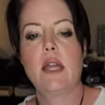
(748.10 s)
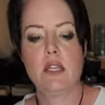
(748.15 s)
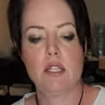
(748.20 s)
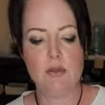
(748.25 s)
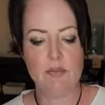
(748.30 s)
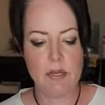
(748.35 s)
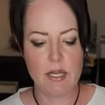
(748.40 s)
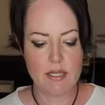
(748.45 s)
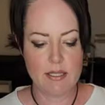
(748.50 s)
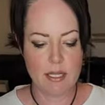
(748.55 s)

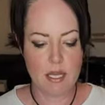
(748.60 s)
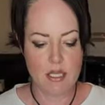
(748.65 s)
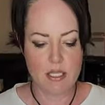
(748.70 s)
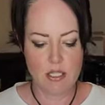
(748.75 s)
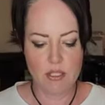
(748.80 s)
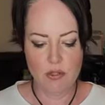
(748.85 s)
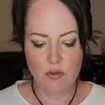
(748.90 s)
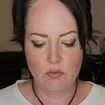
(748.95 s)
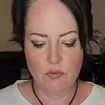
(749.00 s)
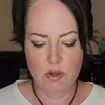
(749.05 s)
edge because I
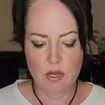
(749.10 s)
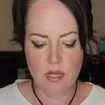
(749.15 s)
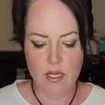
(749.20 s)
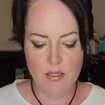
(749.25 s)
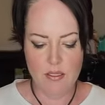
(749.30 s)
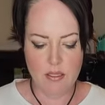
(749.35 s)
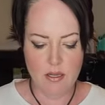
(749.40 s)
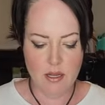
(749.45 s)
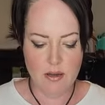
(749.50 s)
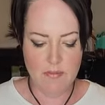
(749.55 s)
do
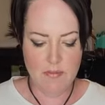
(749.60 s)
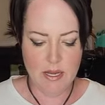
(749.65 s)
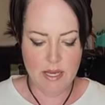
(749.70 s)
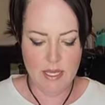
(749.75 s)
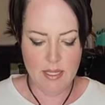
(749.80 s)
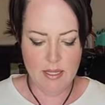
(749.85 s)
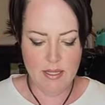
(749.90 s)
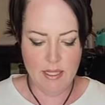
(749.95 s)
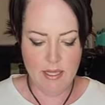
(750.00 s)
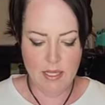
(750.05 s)
want on
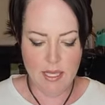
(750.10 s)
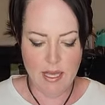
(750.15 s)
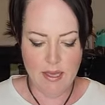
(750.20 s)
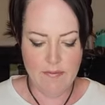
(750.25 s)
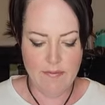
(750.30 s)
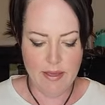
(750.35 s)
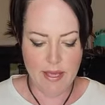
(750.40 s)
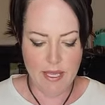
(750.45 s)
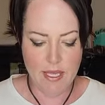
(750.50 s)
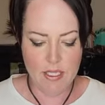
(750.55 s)
mine the
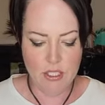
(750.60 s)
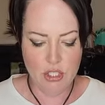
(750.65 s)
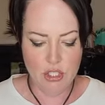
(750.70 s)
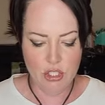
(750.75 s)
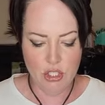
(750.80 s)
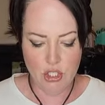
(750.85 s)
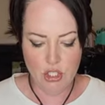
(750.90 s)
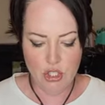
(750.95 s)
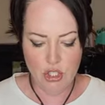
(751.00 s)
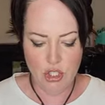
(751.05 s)
live edge
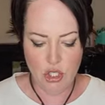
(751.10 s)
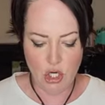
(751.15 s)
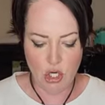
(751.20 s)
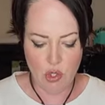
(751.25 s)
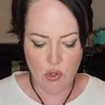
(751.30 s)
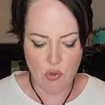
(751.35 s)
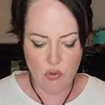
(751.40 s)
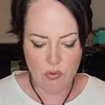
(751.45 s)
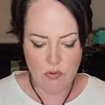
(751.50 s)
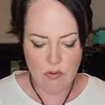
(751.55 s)
to
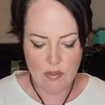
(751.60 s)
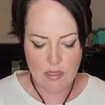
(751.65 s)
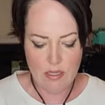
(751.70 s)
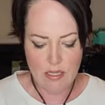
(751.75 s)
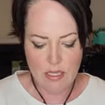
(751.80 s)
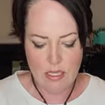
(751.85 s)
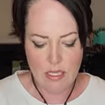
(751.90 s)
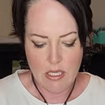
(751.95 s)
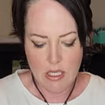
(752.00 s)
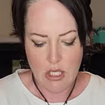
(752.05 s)
show.
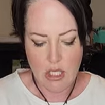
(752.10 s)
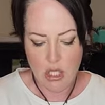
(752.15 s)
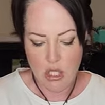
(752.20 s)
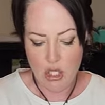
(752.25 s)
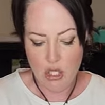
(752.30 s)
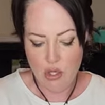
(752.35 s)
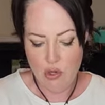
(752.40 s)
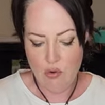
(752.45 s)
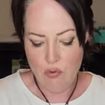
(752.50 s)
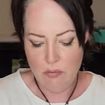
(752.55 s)

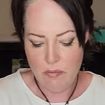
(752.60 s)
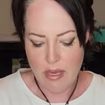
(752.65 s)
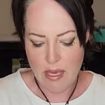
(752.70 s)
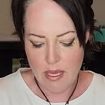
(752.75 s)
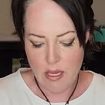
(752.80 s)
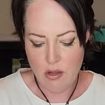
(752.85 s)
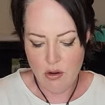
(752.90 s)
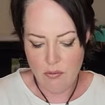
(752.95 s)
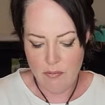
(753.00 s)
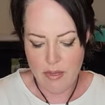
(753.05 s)
You
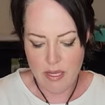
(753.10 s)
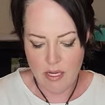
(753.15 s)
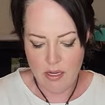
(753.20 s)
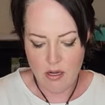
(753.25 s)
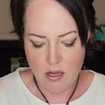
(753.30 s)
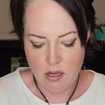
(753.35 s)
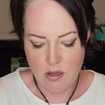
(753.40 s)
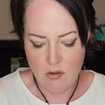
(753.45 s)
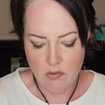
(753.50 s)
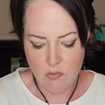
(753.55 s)
may or may
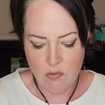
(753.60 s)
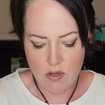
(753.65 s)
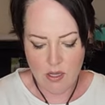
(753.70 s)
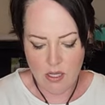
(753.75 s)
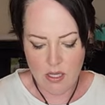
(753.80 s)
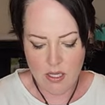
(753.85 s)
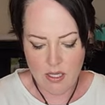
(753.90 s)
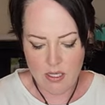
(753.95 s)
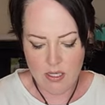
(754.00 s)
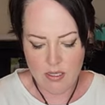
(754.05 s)
not
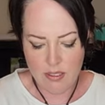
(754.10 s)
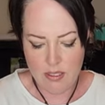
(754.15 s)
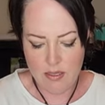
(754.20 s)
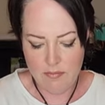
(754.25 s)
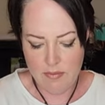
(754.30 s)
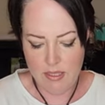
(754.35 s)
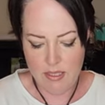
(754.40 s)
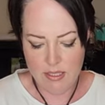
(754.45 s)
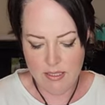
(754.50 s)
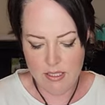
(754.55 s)
want, I
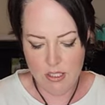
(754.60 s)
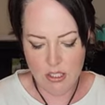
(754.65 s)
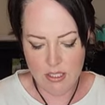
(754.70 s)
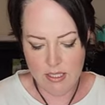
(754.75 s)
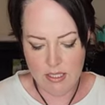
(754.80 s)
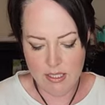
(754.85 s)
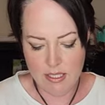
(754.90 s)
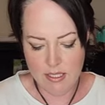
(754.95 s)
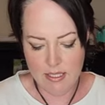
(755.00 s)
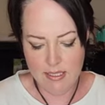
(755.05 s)
mean, it's
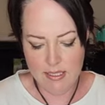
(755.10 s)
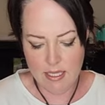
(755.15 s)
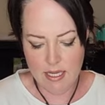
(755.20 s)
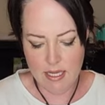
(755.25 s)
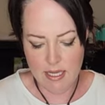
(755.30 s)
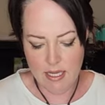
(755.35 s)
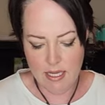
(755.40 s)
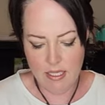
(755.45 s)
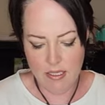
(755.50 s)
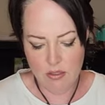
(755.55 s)
just a
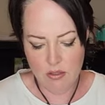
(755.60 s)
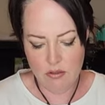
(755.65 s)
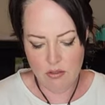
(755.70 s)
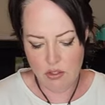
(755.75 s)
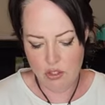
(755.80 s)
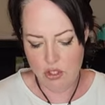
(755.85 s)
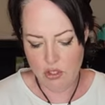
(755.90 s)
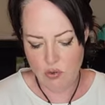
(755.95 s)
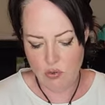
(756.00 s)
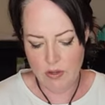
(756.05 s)
design
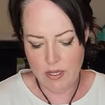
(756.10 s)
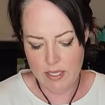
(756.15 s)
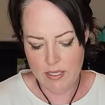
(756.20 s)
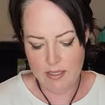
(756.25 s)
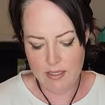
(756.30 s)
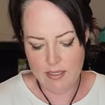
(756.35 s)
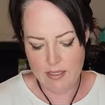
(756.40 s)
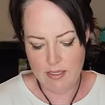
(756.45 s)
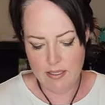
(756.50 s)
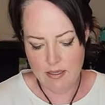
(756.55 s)

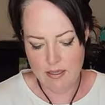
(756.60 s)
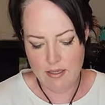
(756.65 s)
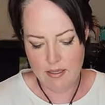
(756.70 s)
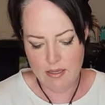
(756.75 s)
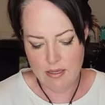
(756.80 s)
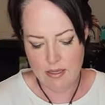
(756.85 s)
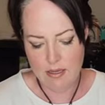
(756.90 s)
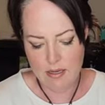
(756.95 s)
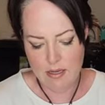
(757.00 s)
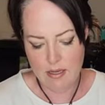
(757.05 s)
choice.
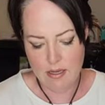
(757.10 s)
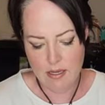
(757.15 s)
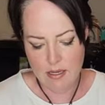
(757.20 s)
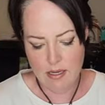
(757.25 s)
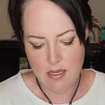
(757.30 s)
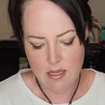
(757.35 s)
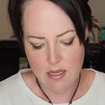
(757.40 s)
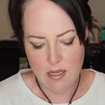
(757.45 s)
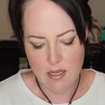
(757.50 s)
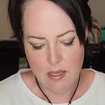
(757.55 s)

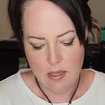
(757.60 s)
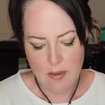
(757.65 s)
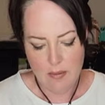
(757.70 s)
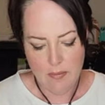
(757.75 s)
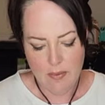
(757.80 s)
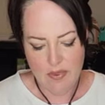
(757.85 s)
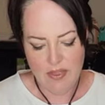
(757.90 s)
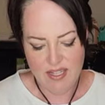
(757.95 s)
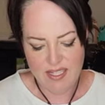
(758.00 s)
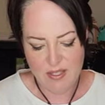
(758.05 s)

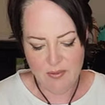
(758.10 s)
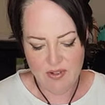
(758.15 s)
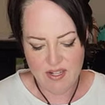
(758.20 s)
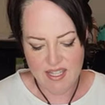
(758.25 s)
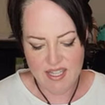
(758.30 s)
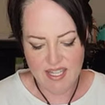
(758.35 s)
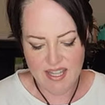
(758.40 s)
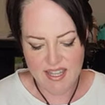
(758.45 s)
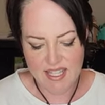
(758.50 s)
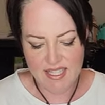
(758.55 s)
But that's one of
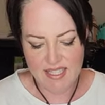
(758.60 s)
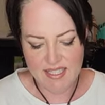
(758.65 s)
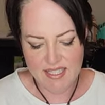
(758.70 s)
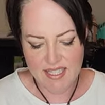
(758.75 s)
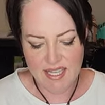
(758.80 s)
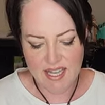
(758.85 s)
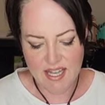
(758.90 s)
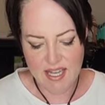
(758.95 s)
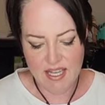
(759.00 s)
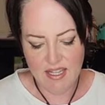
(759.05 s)
the things
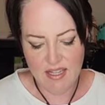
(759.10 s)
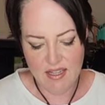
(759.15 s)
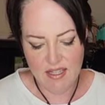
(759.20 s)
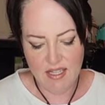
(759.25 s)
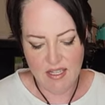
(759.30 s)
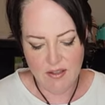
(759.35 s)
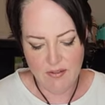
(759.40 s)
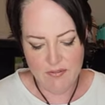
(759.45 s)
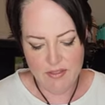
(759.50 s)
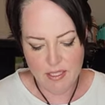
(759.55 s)
that I
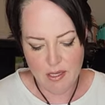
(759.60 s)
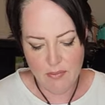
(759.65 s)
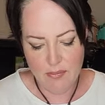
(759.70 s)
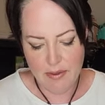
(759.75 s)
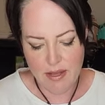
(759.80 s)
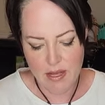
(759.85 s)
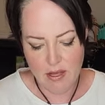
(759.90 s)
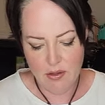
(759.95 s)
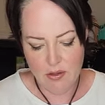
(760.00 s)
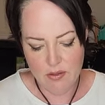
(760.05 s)
loved
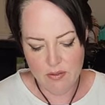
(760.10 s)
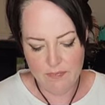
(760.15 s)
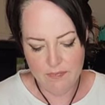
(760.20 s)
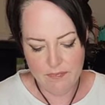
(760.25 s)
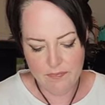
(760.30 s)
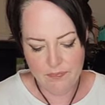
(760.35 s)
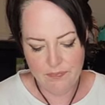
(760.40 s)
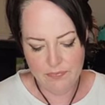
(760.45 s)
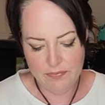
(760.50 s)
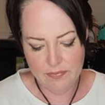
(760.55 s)
about,
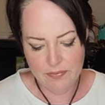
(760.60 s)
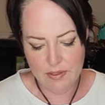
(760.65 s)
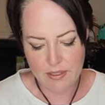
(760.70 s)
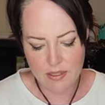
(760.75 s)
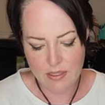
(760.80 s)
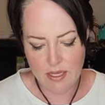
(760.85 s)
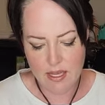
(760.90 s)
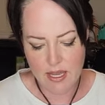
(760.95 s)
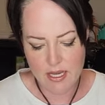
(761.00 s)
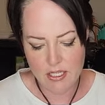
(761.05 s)

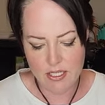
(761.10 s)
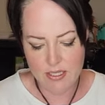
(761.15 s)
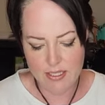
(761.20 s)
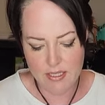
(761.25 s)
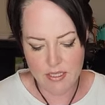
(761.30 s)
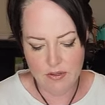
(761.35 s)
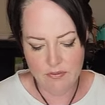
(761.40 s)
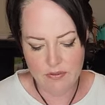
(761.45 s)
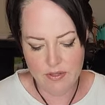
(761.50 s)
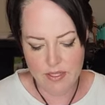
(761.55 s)
I just
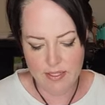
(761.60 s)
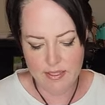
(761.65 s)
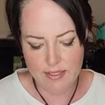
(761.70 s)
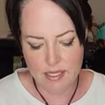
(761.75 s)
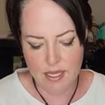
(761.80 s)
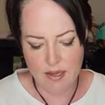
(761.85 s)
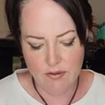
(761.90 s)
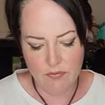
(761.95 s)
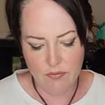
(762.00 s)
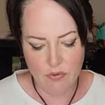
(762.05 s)
love these
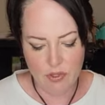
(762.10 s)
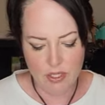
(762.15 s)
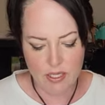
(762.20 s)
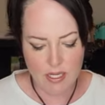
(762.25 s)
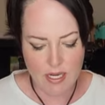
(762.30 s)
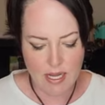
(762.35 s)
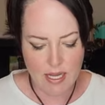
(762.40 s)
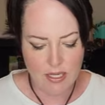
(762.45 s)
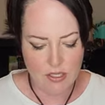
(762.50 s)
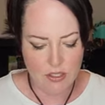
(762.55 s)
live wood
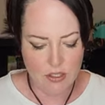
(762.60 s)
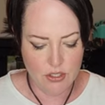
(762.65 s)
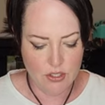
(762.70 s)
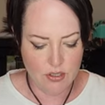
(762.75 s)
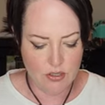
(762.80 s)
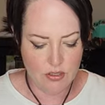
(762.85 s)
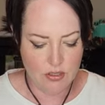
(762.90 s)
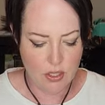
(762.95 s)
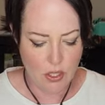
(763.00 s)
edged